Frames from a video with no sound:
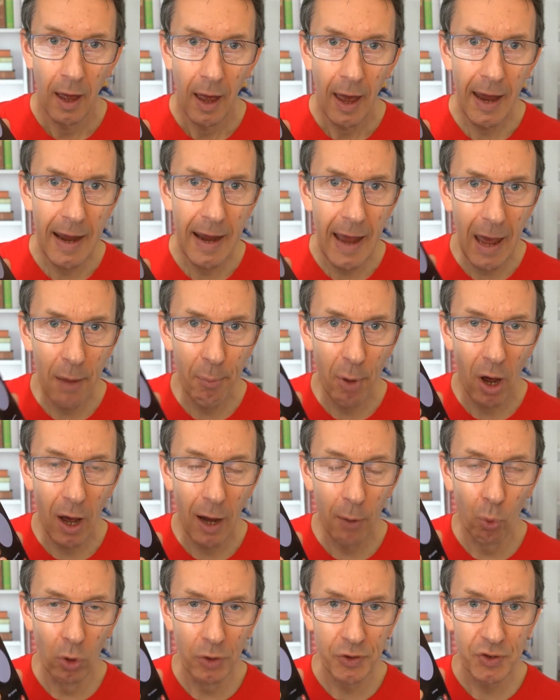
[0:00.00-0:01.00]
Hey, Emma,
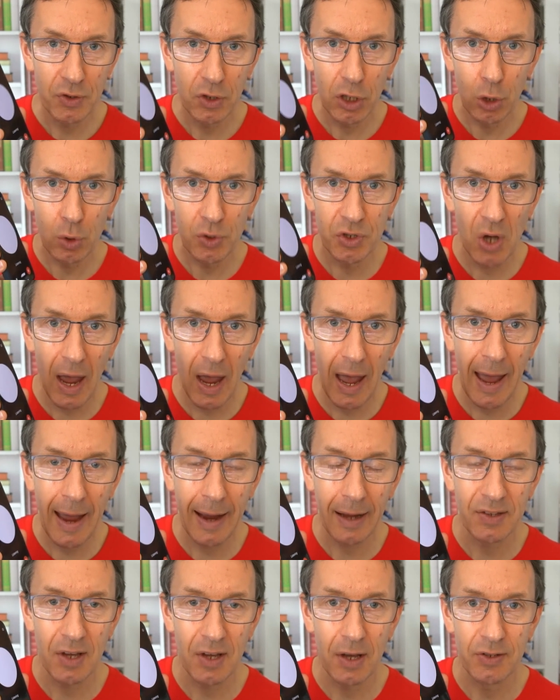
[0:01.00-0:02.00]
I want you to
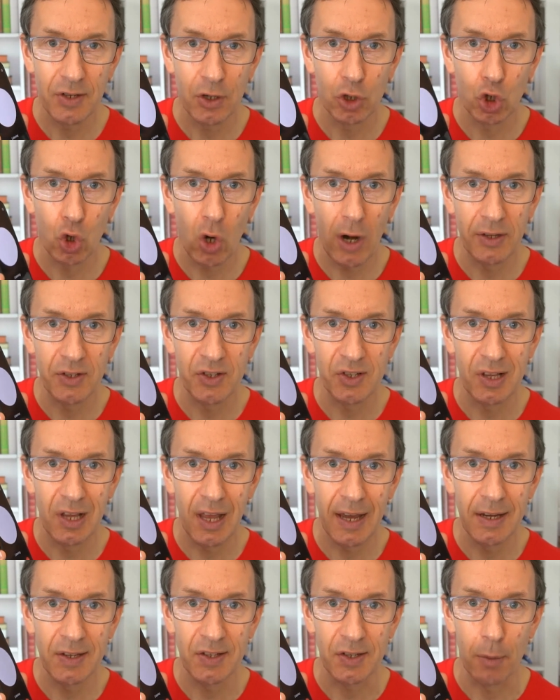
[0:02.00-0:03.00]
act as a
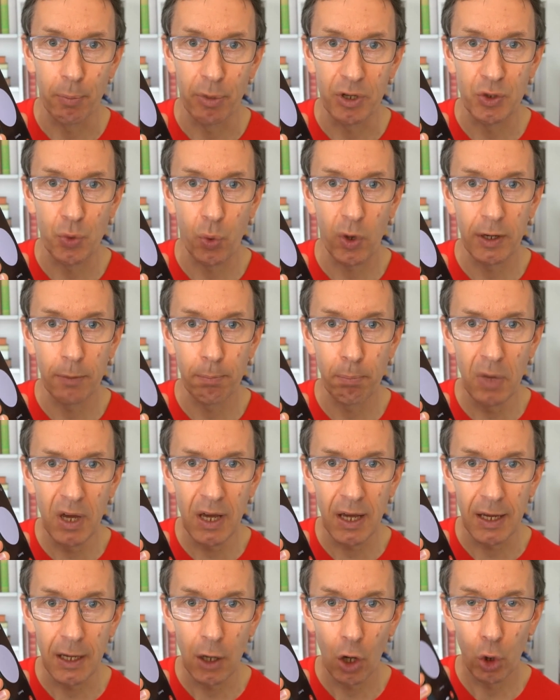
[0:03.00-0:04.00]
translator between
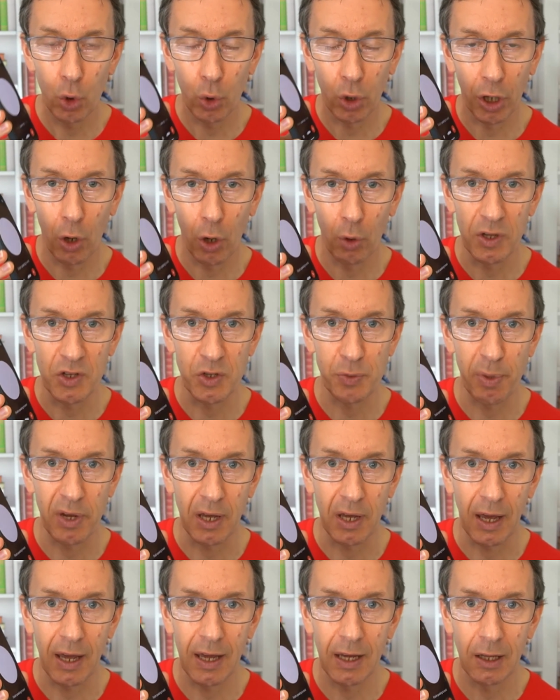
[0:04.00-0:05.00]
me, who can only
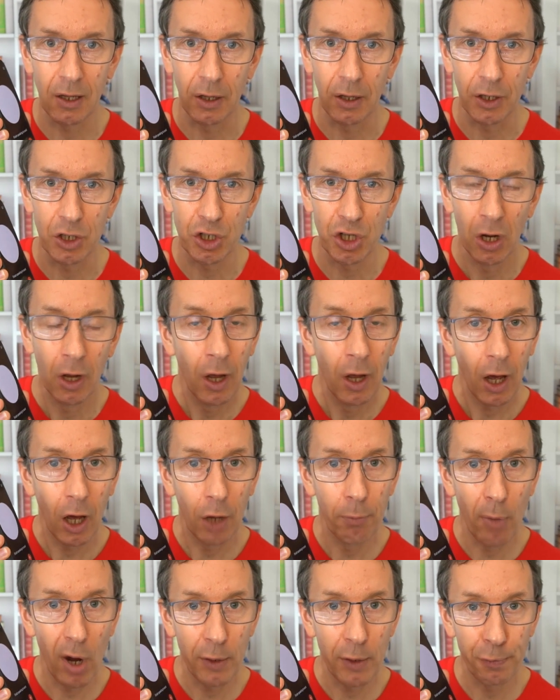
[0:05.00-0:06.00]
speak English,
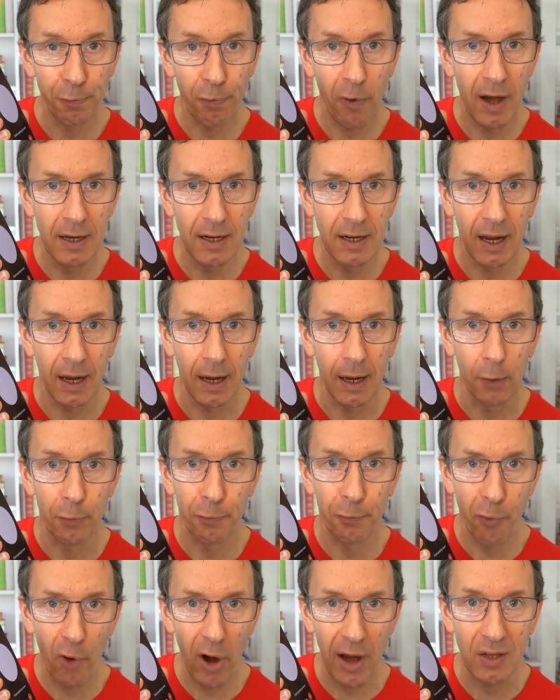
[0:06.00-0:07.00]
and my friend here,
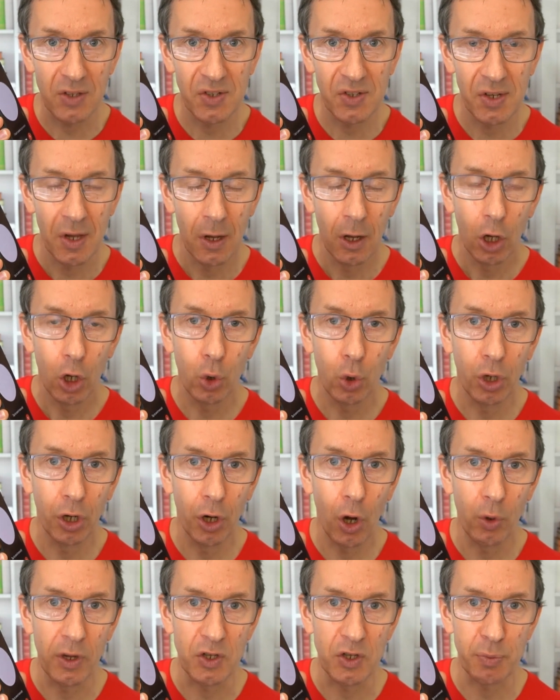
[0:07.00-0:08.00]
Fritz, who can
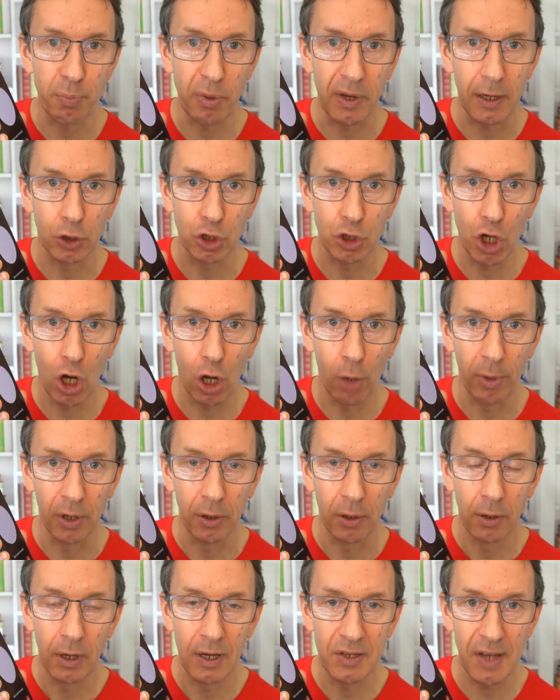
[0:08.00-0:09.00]
only speak
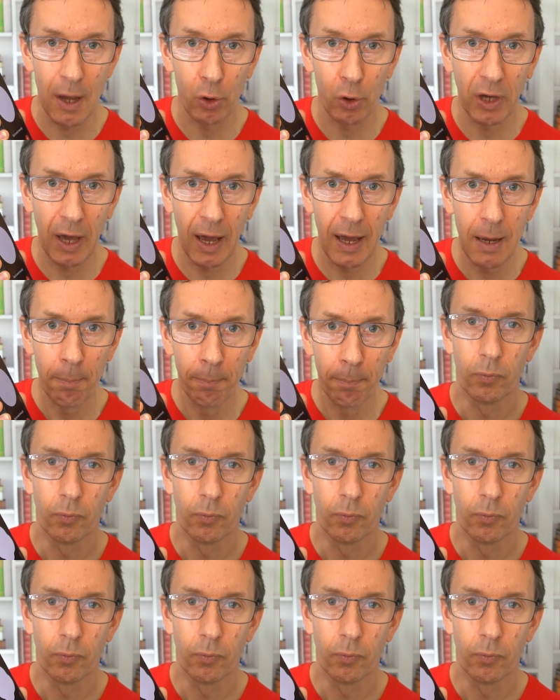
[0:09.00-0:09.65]
German. Is that okay?